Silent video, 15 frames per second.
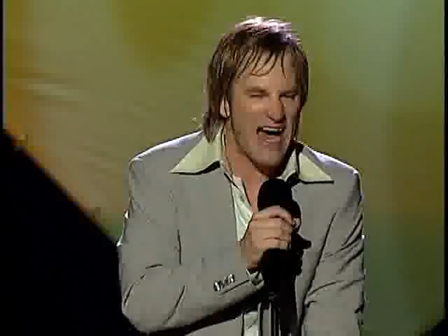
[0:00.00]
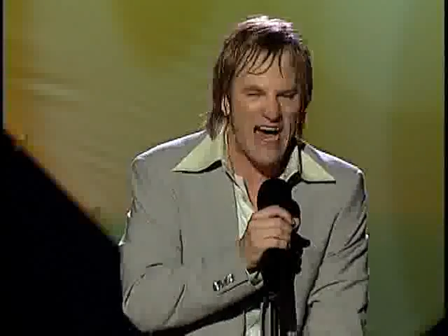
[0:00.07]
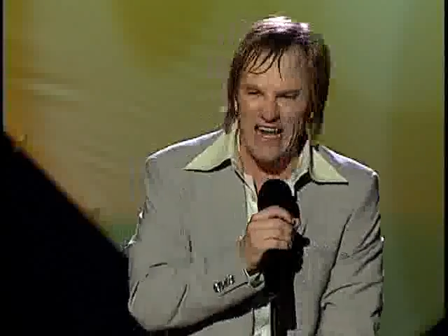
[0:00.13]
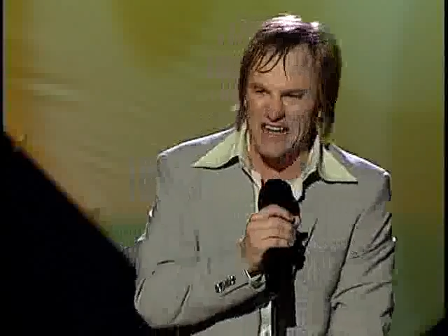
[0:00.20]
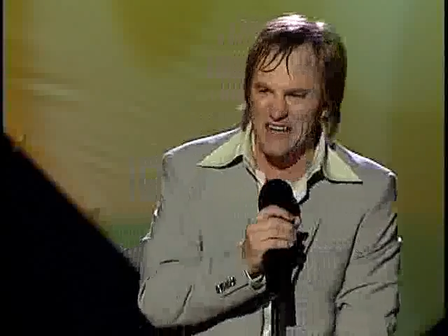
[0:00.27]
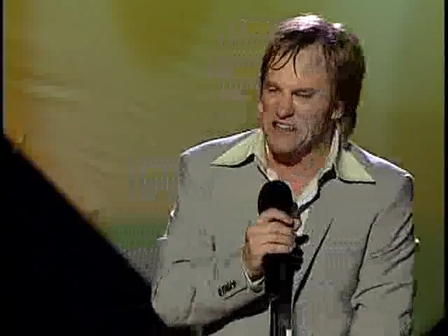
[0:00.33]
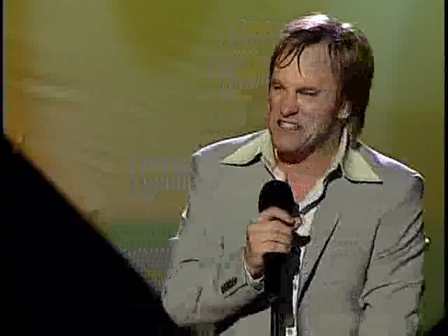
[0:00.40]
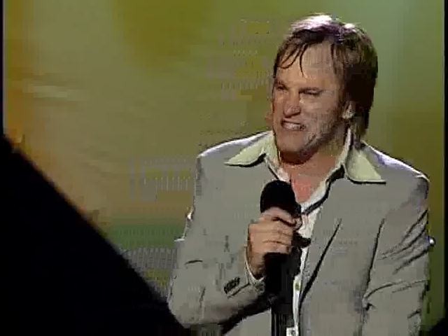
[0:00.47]

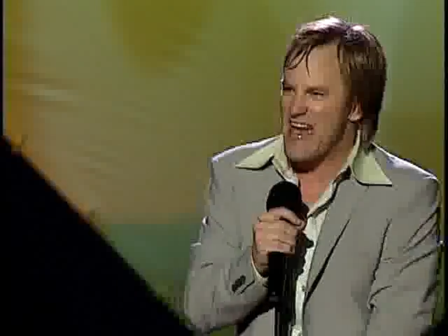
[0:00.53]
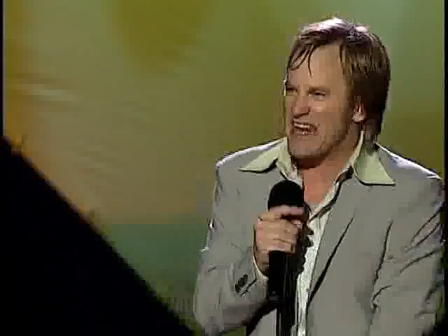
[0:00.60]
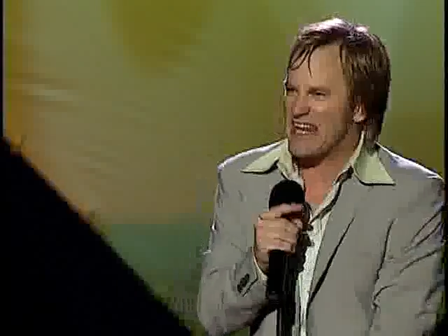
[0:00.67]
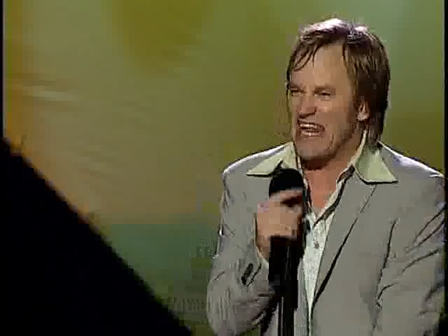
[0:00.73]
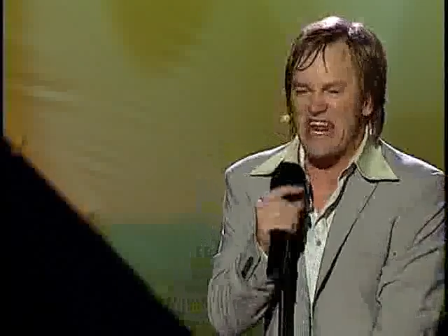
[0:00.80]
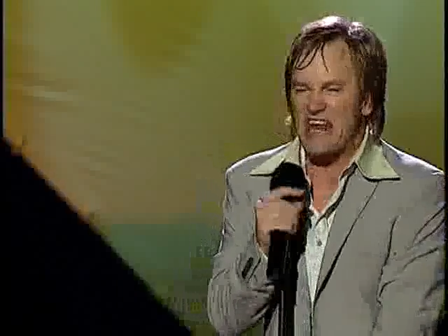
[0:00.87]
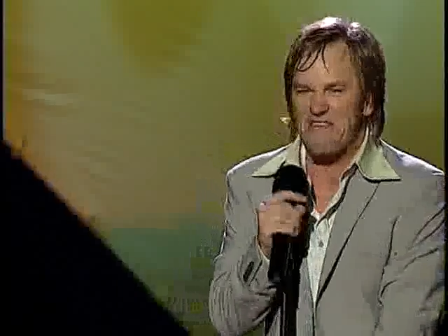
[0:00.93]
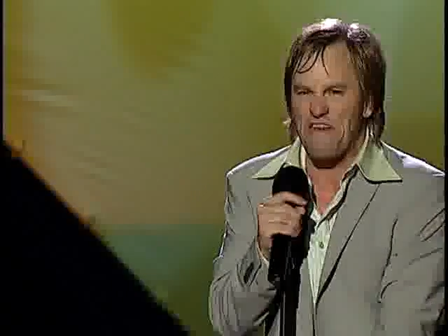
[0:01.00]
not
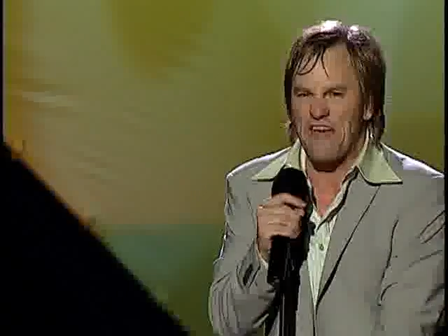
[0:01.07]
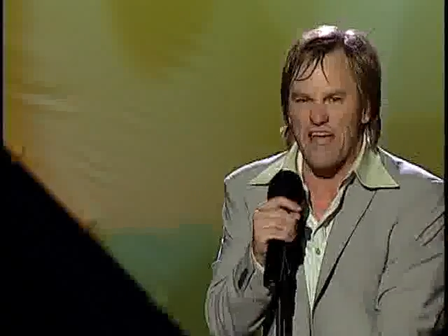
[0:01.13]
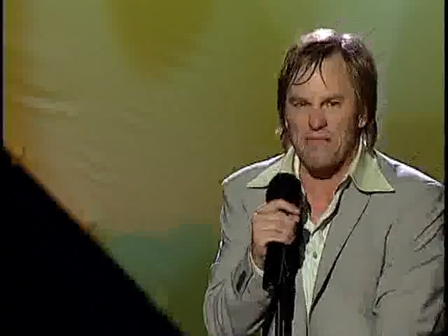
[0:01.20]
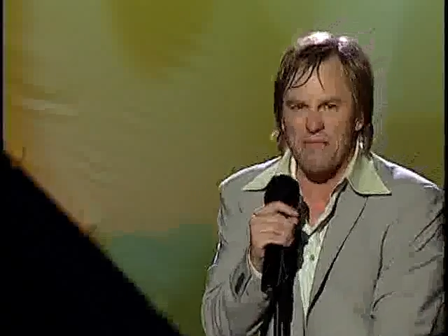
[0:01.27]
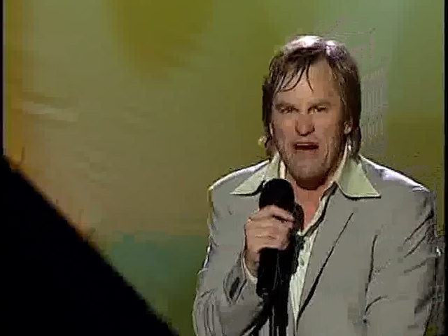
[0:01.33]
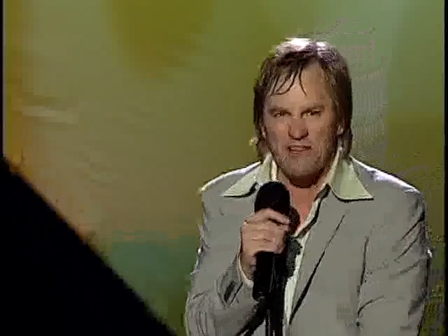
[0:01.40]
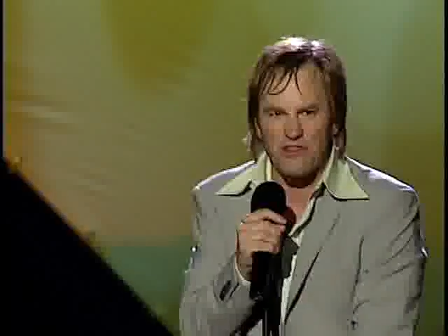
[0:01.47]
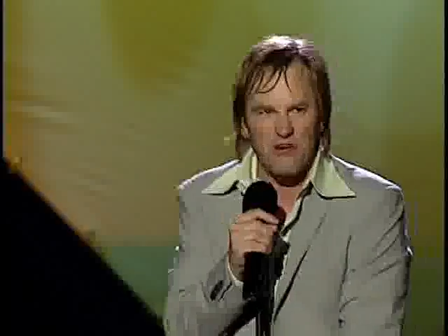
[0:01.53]
understanding anything
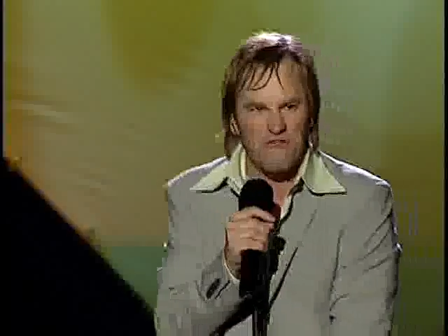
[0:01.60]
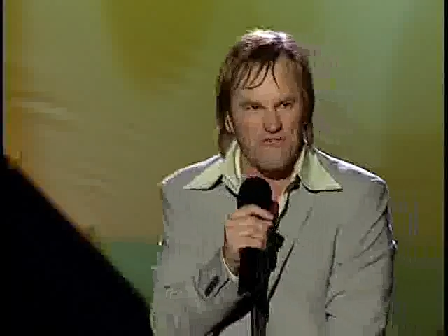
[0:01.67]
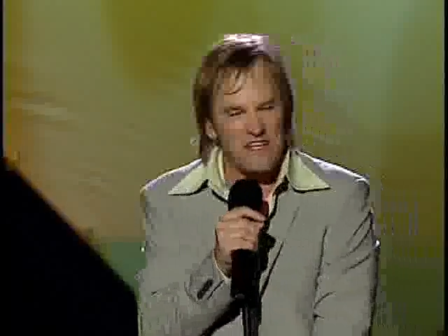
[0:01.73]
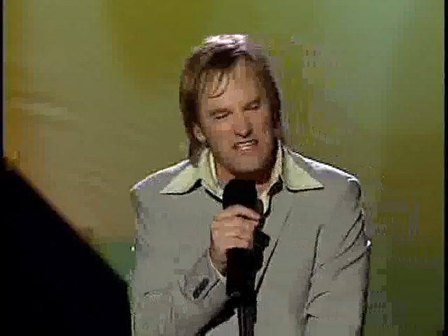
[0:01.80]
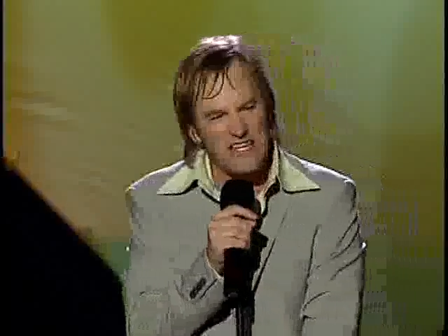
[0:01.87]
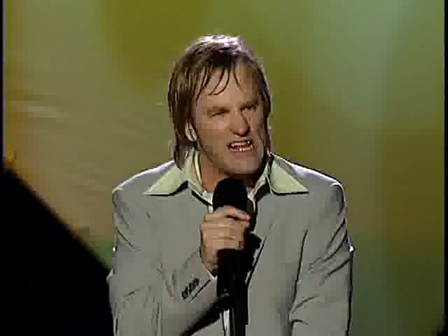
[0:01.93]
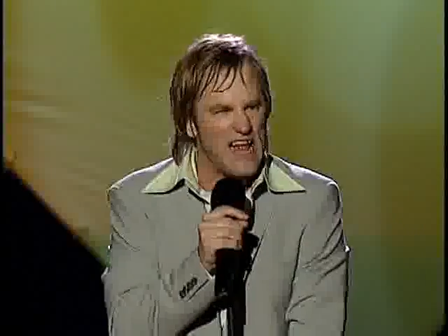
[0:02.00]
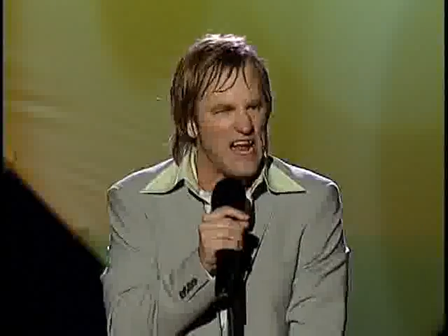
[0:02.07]
about the
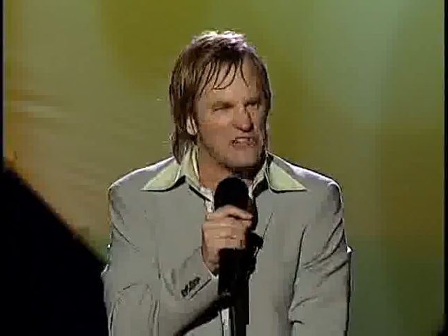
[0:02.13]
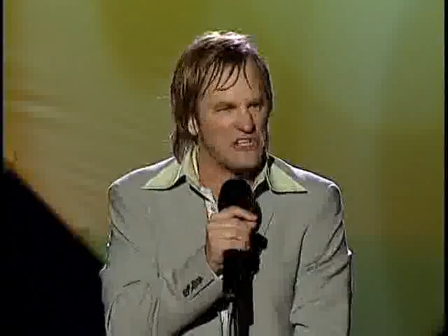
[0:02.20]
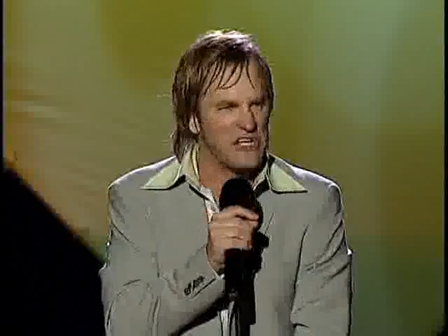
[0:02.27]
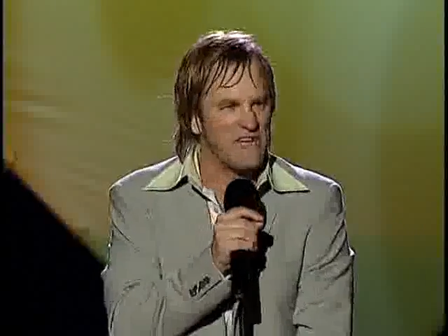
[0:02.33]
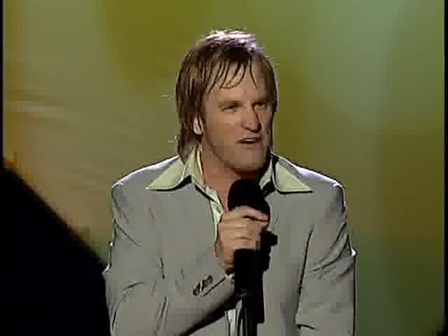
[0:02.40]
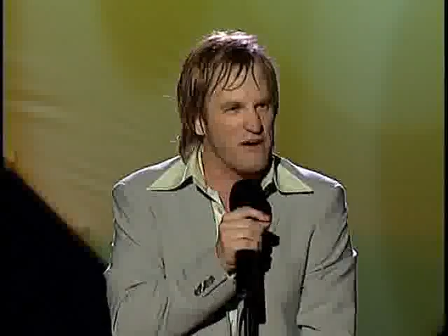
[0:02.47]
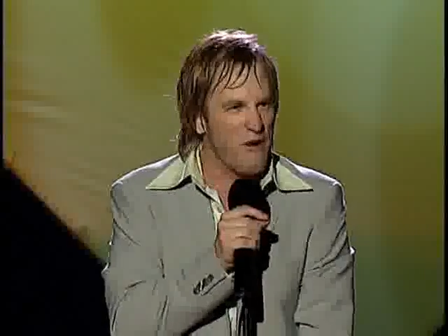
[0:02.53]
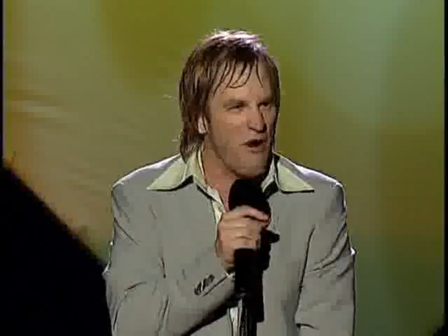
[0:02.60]

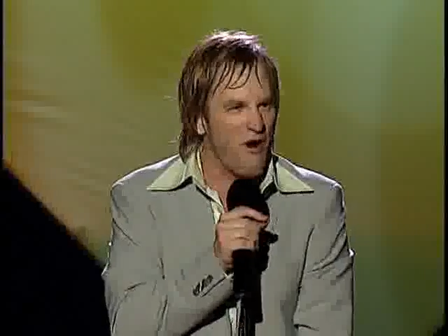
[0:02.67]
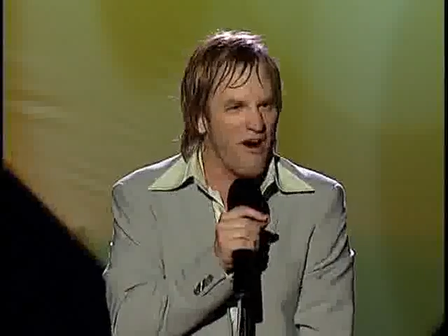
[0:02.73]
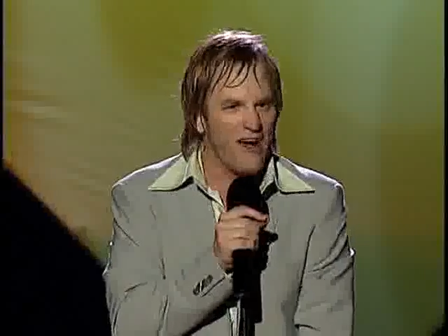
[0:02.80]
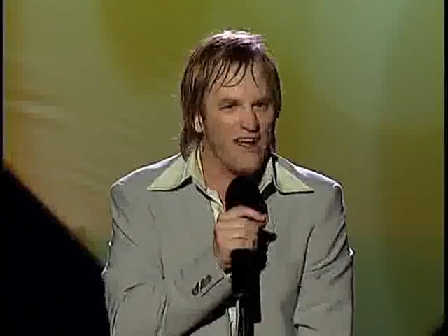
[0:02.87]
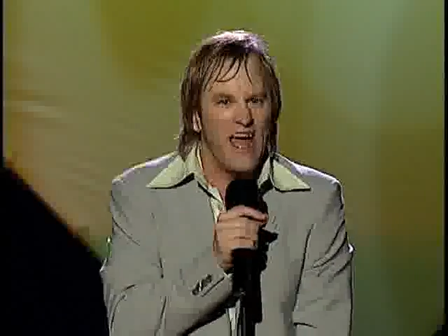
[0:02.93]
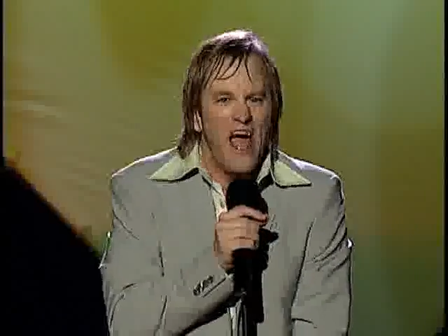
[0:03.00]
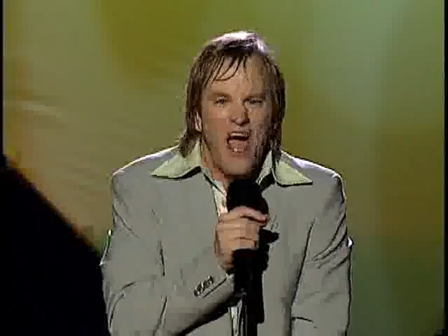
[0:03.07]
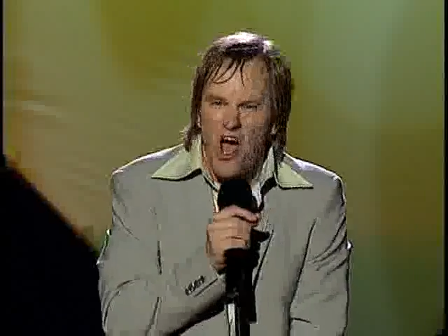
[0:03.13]
physiology of a
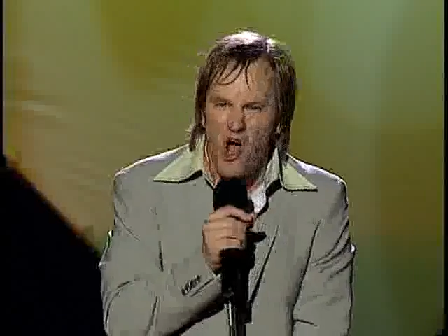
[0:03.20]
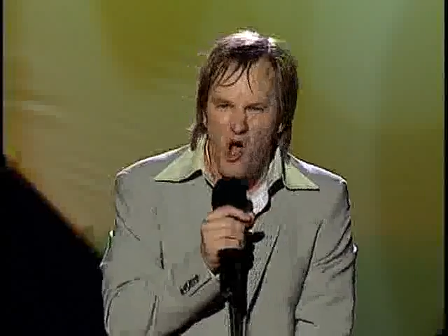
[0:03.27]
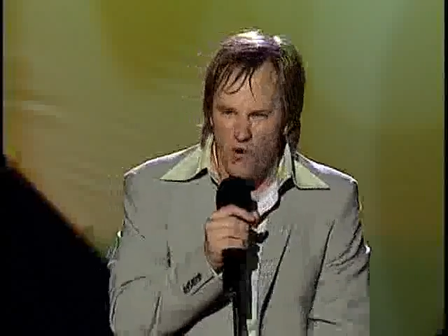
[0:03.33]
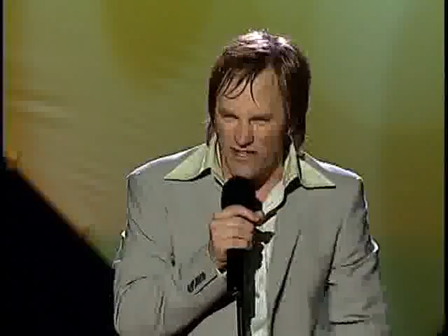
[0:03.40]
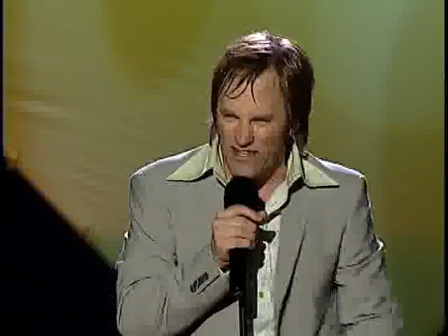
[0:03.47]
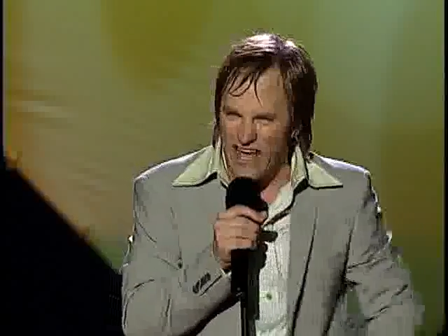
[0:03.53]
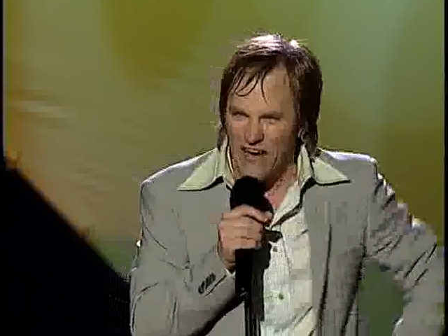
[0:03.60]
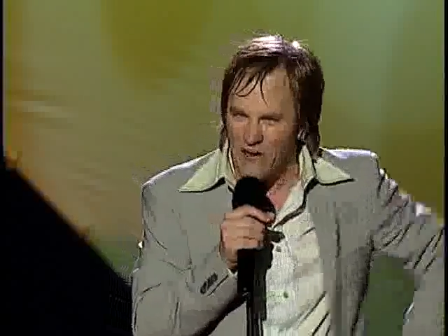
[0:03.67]
boy.
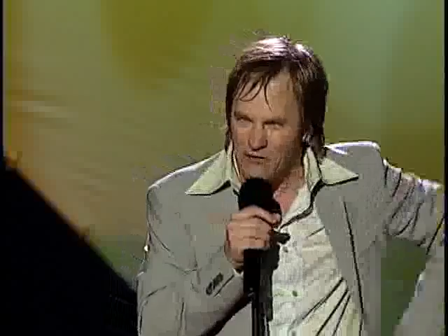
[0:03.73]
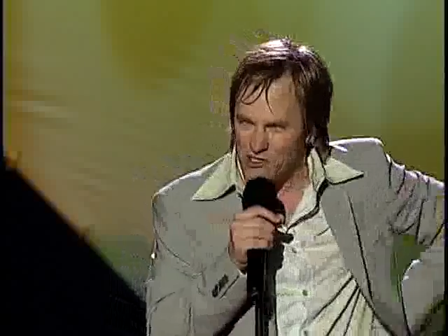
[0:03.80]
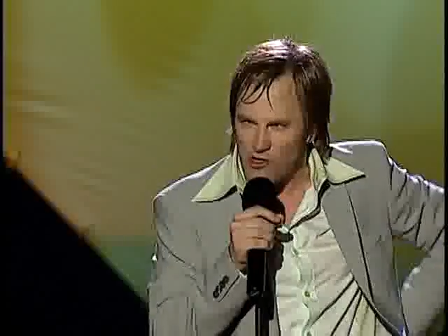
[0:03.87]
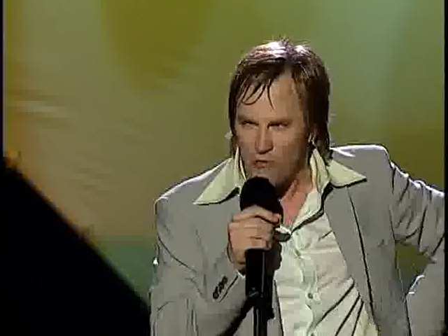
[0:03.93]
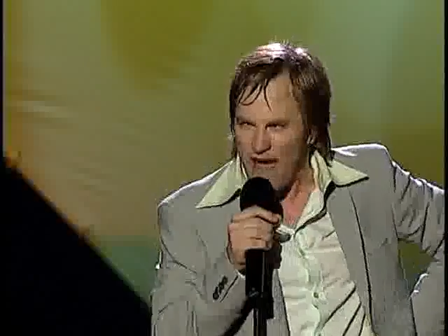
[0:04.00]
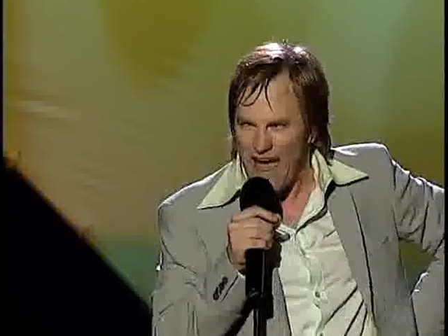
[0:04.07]
Oh, it can't hurt so